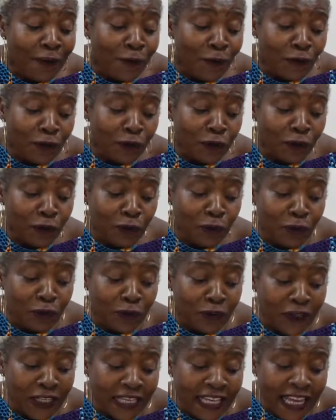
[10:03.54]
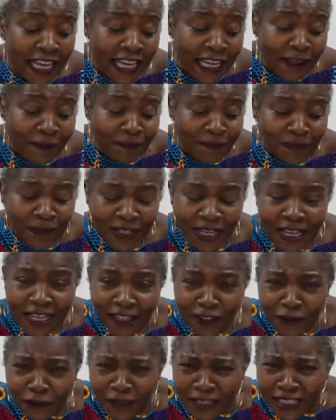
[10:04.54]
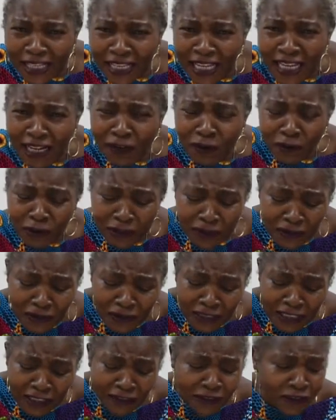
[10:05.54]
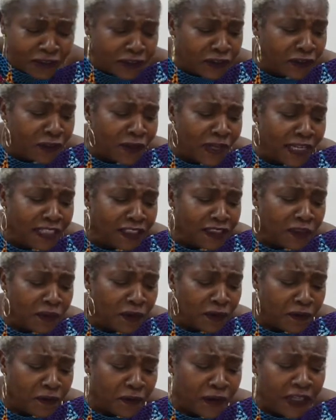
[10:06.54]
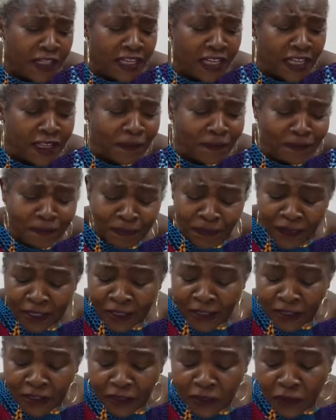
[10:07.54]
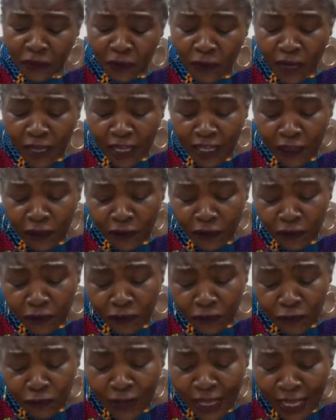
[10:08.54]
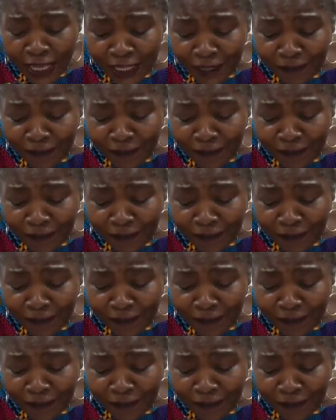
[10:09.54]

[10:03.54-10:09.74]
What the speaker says: want to do the K, and the K looks a little strange over here. So I'm gonna try.